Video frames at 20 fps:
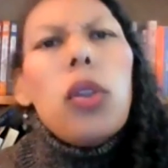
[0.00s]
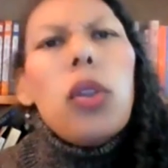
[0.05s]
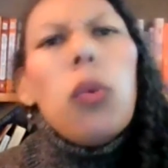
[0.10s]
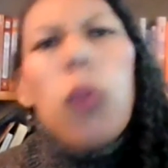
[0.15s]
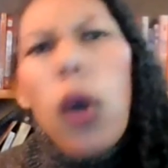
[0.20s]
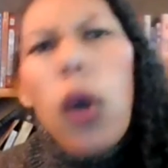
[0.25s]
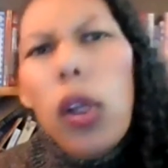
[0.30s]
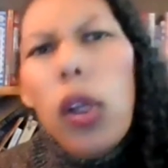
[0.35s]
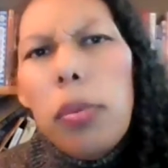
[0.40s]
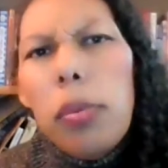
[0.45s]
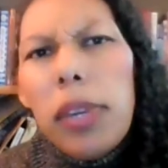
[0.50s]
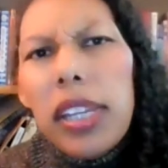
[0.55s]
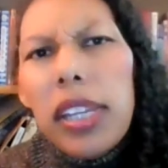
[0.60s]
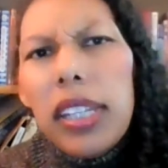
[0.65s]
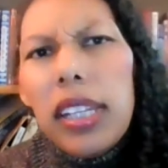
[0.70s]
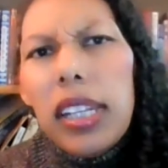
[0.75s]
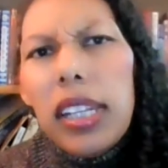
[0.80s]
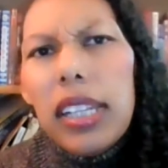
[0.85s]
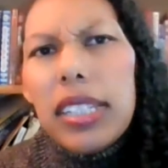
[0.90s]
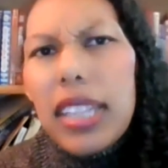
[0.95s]
Now,
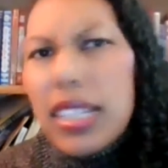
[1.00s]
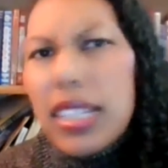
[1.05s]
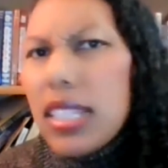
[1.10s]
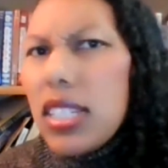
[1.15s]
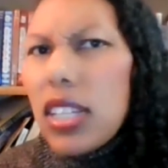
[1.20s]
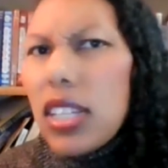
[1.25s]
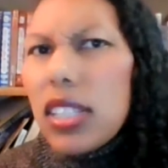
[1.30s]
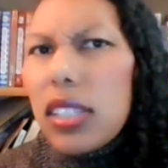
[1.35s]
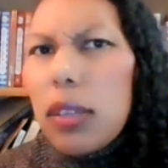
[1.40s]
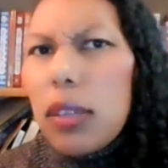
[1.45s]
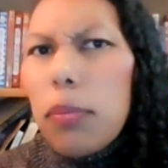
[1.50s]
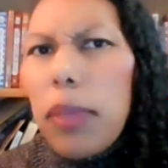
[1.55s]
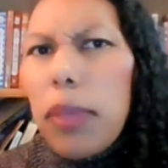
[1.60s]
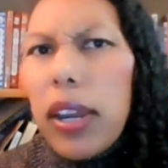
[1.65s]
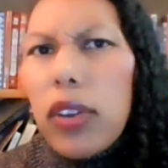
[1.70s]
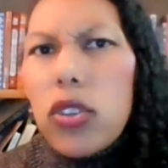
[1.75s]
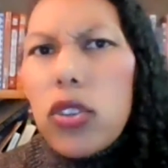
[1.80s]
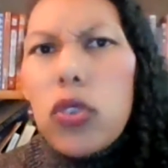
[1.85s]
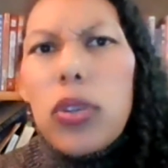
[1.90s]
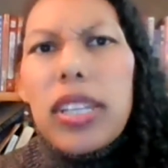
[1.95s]
Wohlleben doesn't just
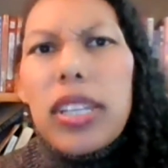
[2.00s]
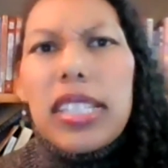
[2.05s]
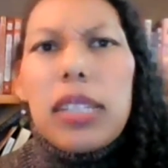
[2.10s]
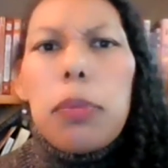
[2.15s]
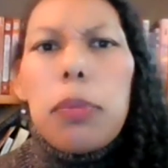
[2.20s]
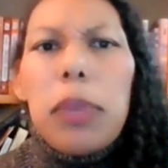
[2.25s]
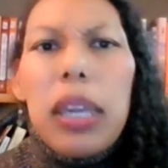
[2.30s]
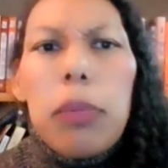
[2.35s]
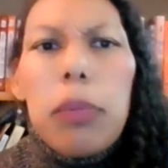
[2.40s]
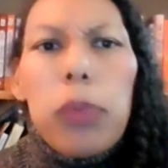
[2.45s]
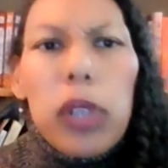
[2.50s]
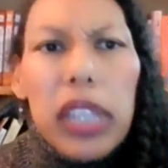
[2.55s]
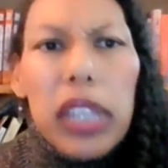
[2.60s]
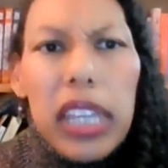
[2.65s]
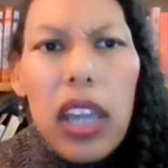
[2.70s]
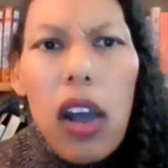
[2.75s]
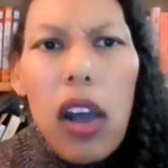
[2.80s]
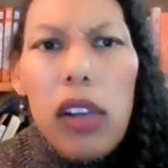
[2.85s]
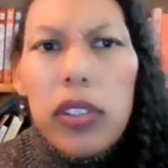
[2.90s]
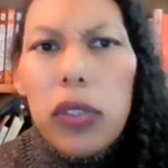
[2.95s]
compare trees to people,
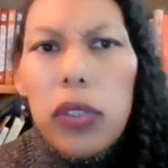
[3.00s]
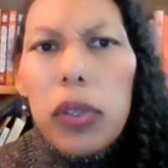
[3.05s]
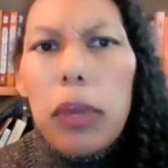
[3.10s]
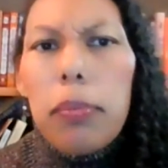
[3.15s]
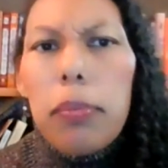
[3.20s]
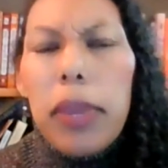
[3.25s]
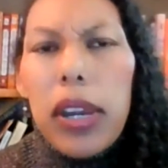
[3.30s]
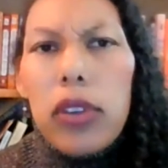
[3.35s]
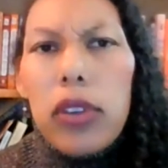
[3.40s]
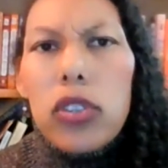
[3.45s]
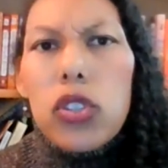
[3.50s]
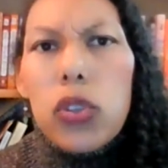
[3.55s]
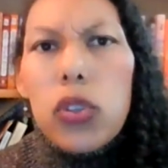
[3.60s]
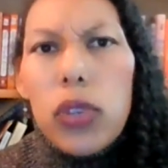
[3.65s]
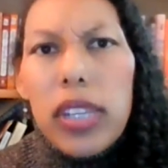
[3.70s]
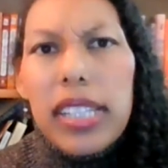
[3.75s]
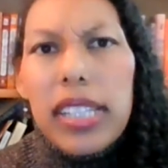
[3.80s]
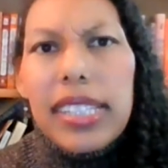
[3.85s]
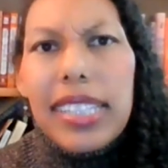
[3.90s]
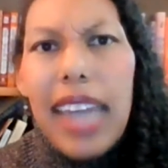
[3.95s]
he also compares
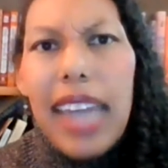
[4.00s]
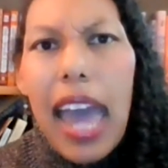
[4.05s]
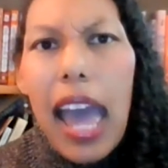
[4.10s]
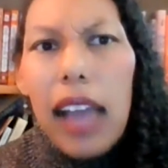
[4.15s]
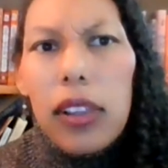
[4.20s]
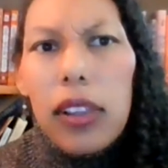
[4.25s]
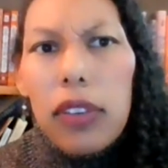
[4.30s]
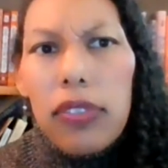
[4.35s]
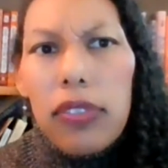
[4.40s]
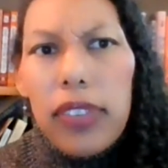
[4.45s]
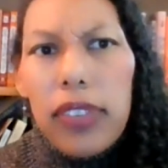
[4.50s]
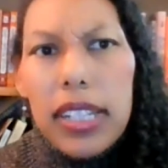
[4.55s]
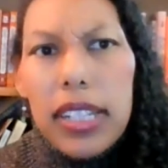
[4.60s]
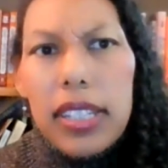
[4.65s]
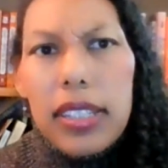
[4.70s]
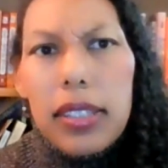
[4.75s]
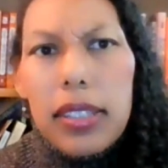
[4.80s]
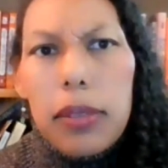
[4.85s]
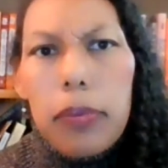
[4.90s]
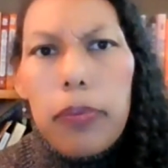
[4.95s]
trees to
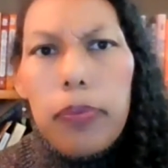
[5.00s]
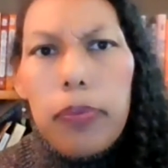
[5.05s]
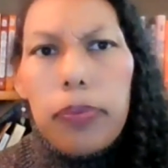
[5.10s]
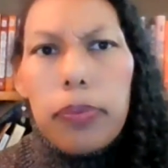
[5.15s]
elephants.